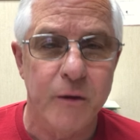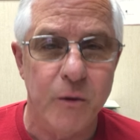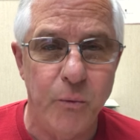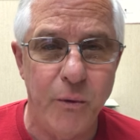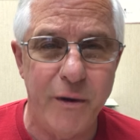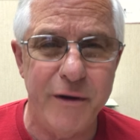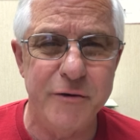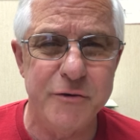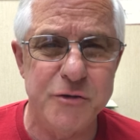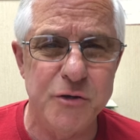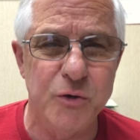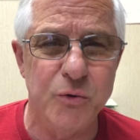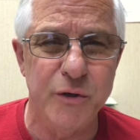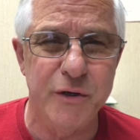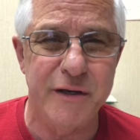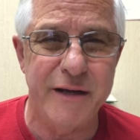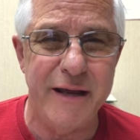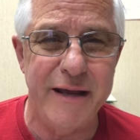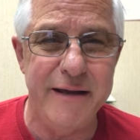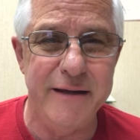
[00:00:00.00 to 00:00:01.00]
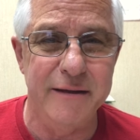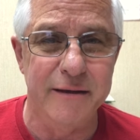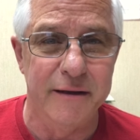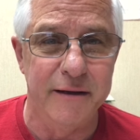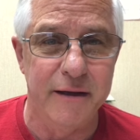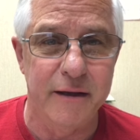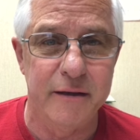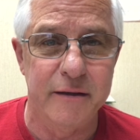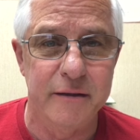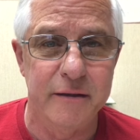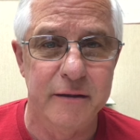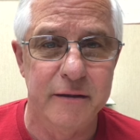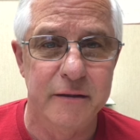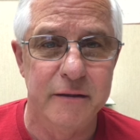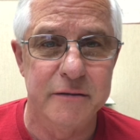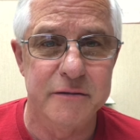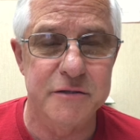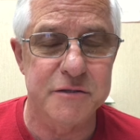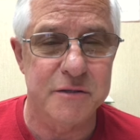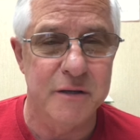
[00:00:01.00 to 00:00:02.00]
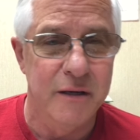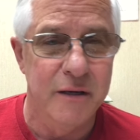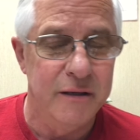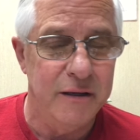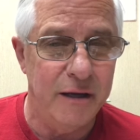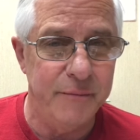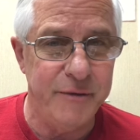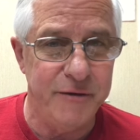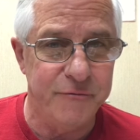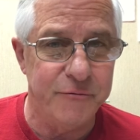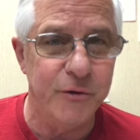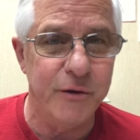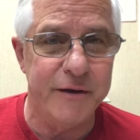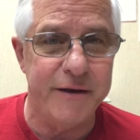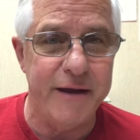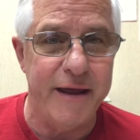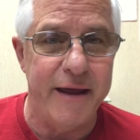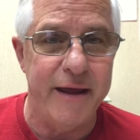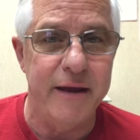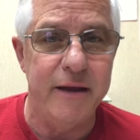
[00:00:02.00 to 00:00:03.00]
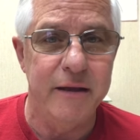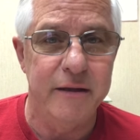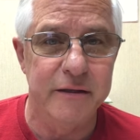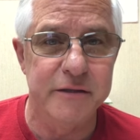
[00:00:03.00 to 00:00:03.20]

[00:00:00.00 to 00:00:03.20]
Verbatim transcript: why don't you quit taking that? Just, I mean, for a day.